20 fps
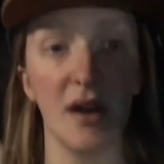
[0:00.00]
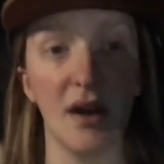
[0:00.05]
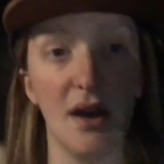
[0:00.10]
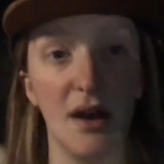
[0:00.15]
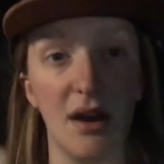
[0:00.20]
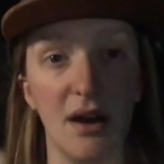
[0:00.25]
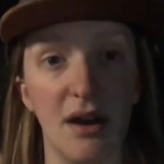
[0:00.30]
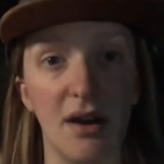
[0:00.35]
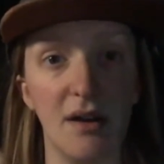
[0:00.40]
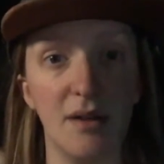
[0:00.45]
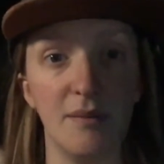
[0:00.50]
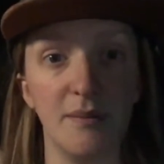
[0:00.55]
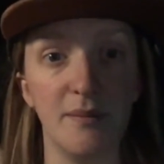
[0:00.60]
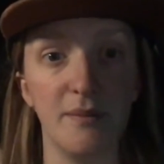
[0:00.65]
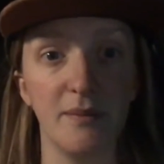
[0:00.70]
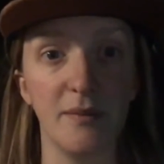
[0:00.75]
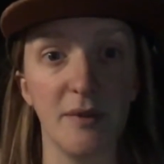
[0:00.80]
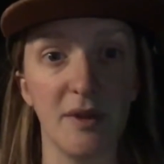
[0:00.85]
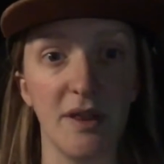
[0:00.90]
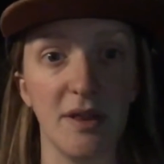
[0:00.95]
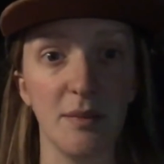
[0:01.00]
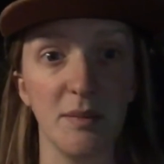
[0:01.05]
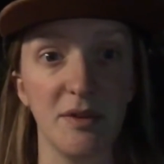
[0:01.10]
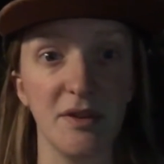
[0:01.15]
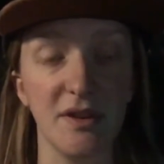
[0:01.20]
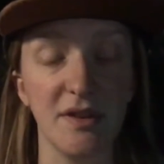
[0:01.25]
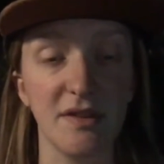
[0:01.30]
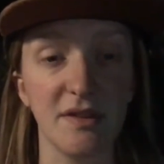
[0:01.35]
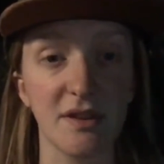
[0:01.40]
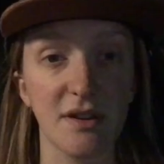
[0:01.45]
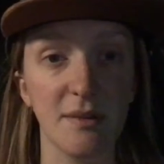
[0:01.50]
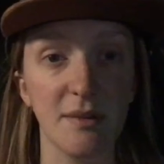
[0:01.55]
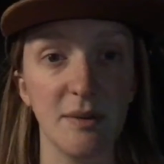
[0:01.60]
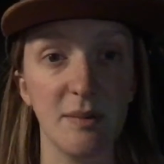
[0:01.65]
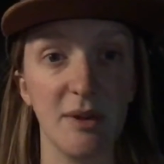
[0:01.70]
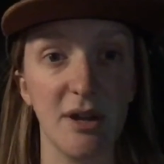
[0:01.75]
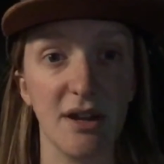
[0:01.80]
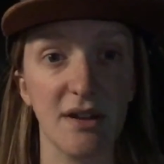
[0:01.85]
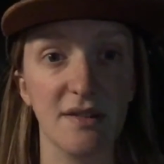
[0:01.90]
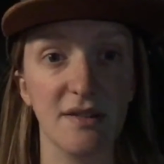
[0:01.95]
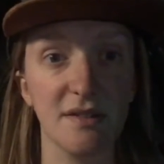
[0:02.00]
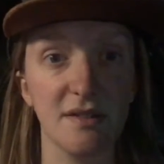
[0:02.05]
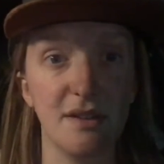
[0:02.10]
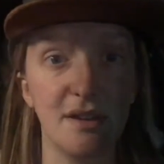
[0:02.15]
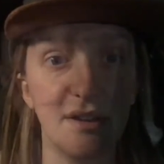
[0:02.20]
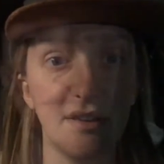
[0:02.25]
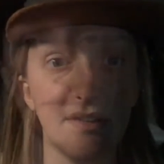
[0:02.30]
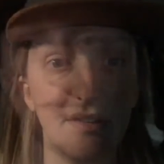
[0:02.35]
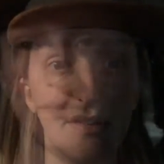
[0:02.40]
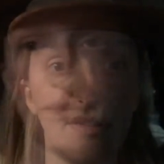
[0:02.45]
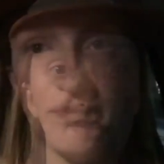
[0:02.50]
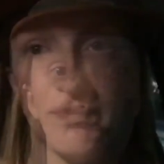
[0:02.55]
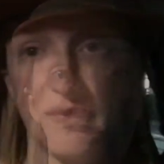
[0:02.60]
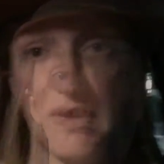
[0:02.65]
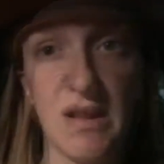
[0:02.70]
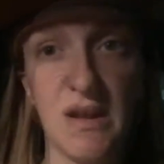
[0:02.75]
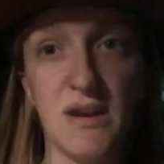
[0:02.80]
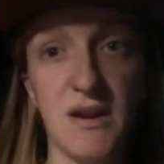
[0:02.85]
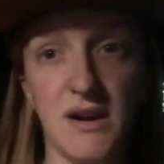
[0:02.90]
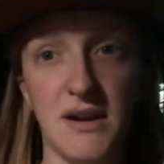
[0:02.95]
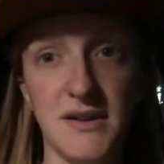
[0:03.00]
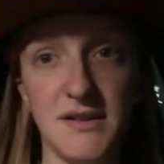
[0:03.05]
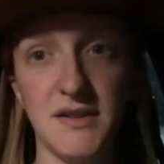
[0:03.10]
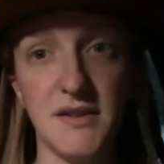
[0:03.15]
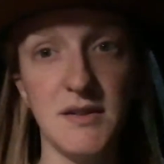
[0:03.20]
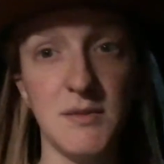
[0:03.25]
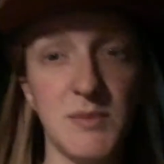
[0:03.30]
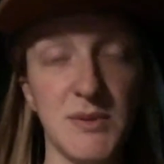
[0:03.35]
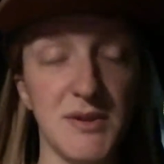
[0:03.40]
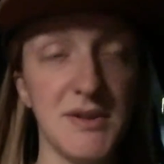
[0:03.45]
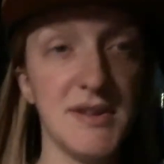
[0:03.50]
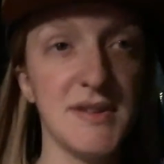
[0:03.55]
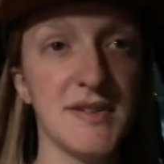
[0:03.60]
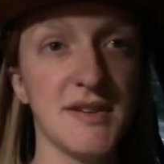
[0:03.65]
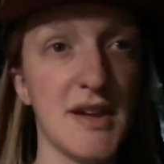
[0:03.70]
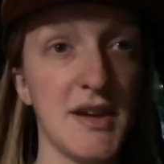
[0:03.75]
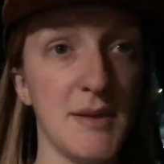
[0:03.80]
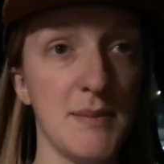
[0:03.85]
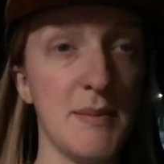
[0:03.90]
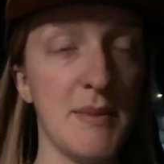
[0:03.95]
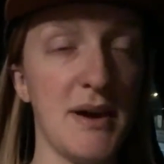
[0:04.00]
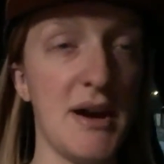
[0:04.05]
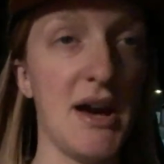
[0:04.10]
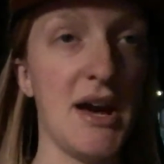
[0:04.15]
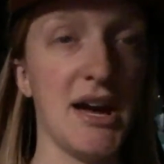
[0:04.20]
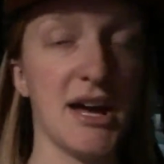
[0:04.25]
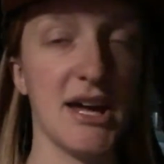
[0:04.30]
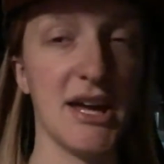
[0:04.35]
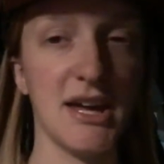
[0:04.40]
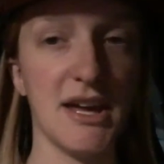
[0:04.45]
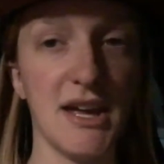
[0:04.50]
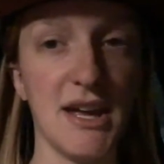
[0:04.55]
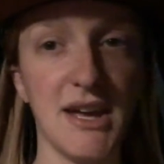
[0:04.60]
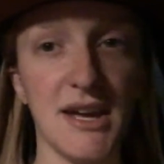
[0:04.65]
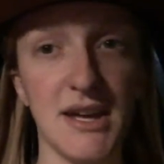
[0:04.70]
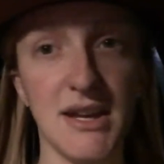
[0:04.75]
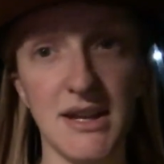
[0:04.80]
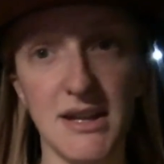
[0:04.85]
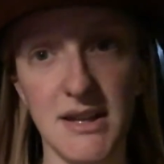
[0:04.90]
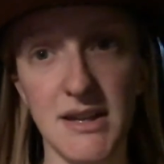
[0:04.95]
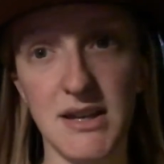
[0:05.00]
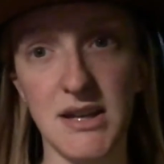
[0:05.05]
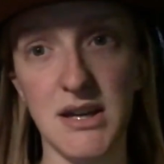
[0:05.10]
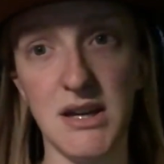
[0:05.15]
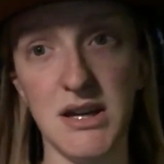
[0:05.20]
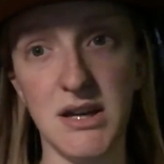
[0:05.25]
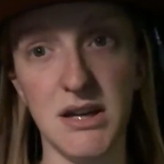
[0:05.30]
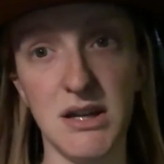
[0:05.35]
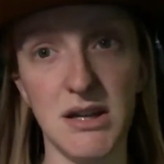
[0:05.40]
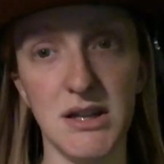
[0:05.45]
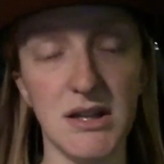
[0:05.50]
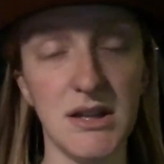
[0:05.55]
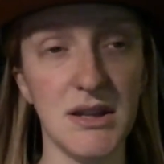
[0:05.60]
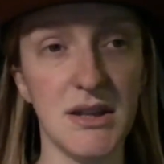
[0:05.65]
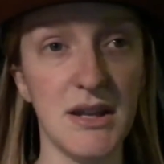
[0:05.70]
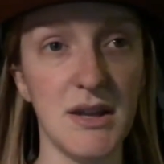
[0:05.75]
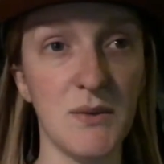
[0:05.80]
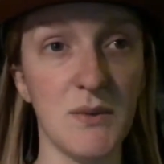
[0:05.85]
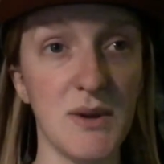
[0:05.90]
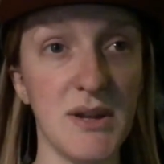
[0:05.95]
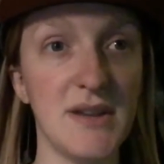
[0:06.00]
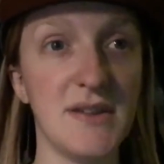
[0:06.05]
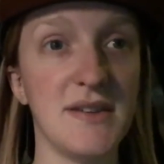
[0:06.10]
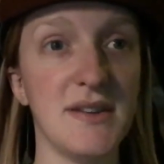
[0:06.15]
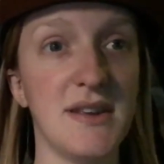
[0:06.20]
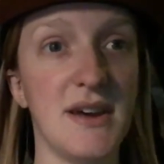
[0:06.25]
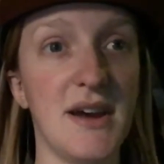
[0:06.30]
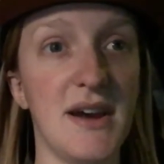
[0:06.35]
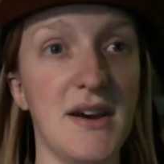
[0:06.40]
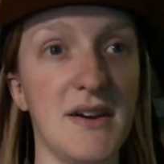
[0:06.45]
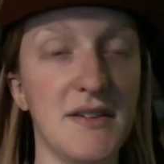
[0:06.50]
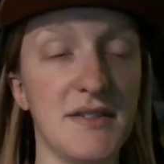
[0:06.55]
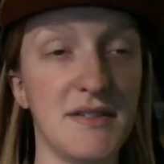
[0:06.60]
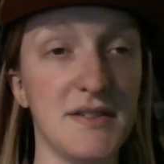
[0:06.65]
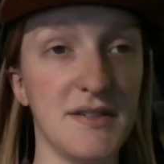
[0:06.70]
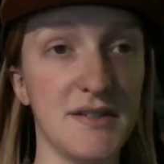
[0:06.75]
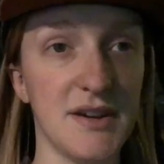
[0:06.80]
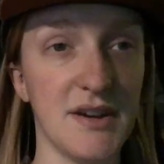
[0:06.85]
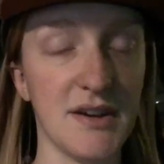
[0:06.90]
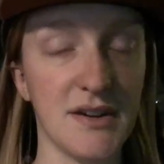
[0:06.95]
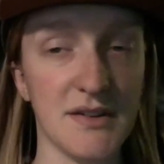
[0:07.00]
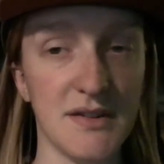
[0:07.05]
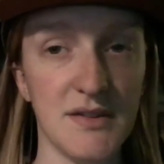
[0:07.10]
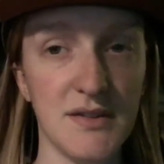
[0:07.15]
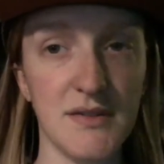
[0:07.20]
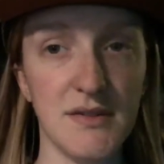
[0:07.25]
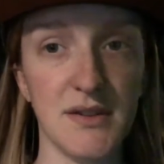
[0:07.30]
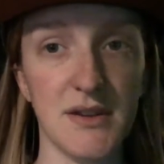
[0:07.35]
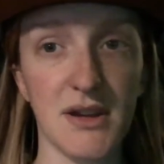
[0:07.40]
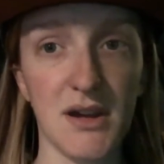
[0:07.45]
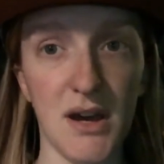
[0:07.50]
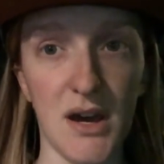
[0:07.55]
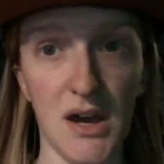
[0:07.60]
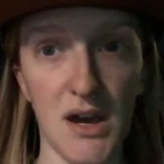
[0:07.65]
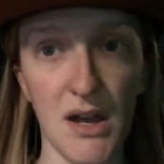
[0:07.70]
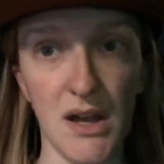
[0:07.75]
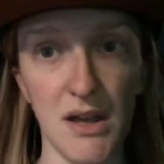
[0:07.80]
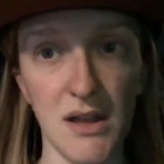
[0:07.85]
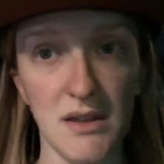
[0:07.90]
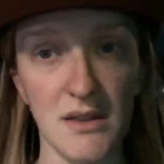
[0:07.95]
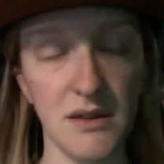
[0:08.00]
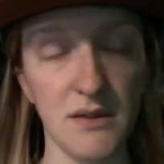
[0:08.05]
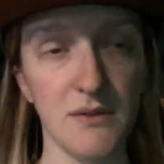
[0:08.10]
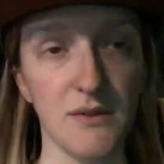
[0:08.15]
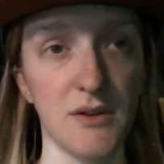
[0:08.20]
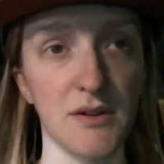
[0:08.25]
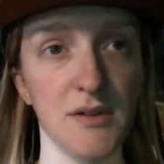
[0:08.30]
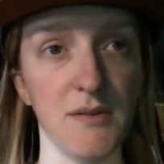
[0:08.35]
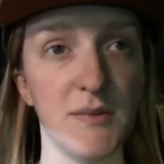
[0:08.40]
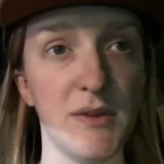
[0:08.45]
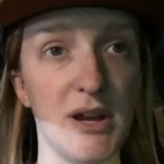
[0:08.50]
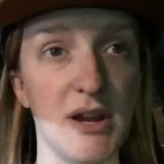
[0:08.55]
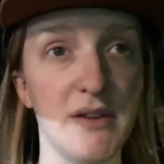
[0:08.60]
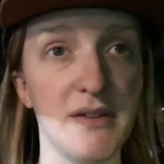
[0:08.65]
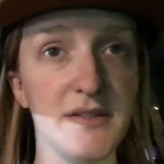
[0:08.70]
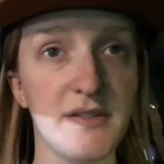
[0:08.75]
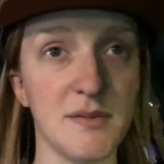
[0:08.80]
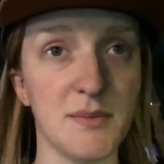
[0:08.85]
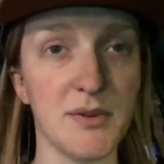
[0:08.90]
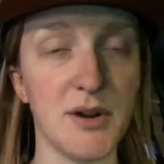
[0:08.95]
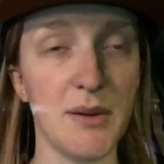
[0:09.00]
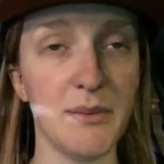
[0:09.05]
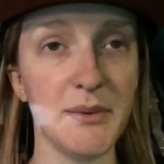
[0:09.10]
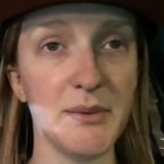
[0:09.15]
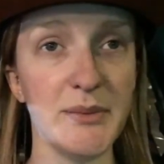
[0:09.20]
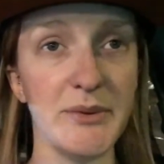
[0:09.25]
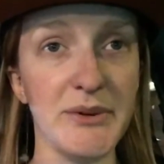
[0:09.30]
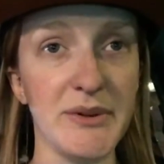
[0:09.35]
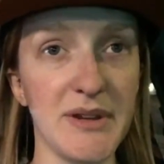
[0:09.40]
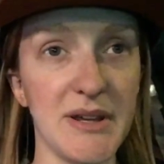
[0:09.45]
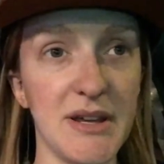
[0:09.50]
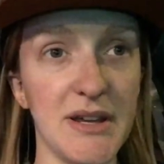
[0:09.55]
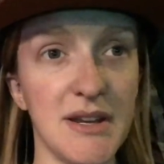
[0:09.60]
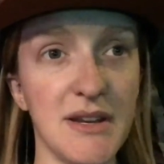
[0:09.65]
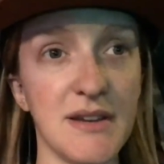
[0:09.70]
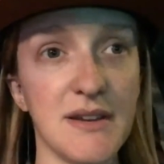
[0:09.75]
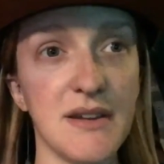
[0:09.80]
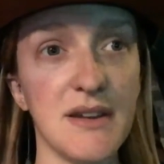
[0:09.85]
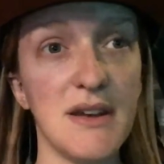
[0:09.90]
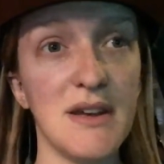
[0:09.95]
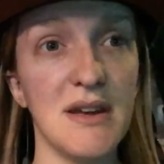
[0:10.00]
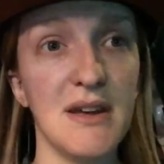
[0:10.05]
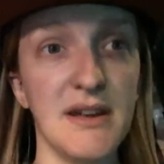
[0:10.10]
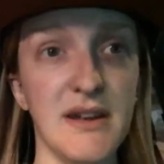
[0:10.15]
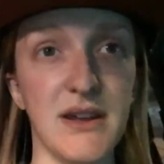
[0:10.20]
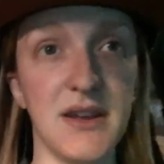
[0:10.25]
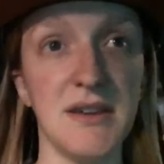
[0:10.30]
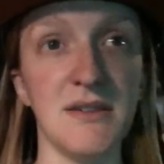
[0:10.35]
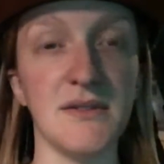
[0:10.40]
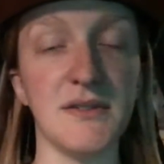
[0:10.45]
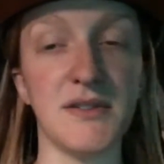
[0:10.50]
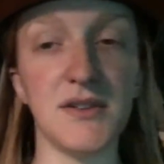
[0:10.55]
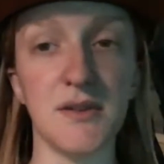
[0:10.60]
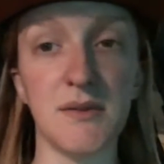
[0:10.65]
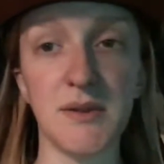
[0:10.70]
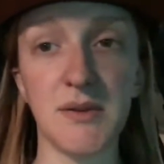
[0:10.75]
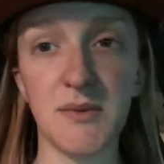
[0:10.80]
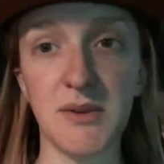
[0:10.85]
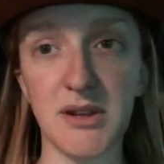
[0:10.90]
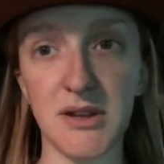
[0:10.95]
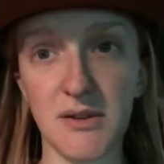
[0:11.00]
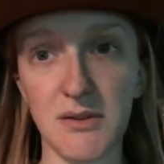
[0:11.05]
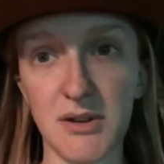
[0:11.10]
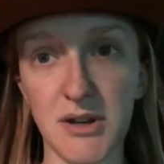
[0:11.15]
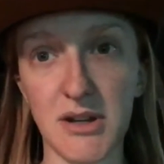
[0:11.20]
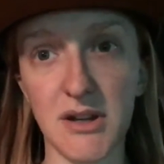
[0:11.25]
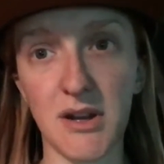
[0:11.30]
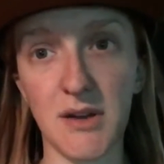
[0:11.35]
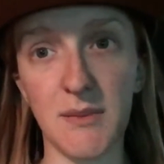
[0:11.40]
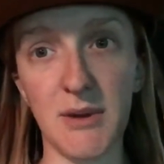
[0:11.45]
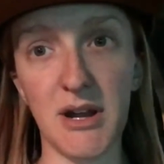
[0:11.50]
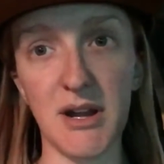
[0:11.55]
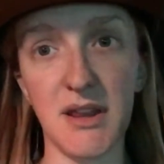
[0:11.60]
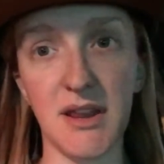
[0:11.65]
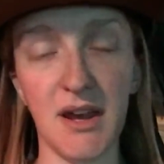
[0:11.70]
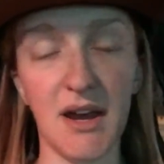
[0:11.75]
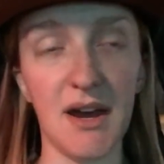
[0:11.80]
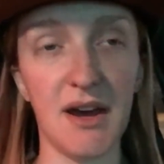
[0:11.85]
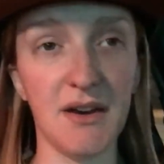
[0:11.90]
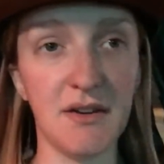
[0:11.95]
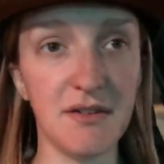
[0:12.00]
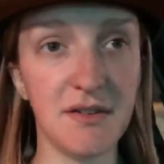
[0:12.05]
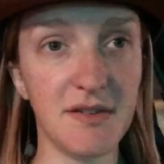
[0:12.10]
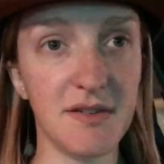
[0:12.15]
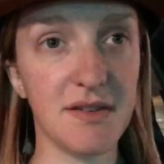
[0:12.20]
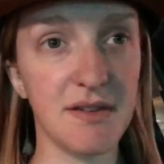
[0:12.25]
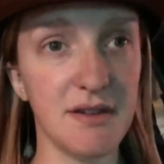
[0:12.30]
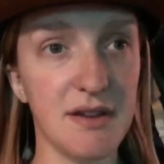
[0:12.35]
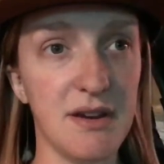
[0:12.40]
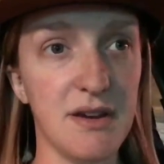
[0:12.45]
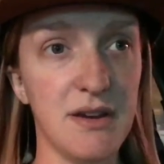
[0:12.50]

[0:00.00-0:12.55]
And the police are coming back, so I should wait. Alright, so the police came back, and they went to the house and talked to the guy. They wrote him down as a probable lead. He was the only one that would come out of the house.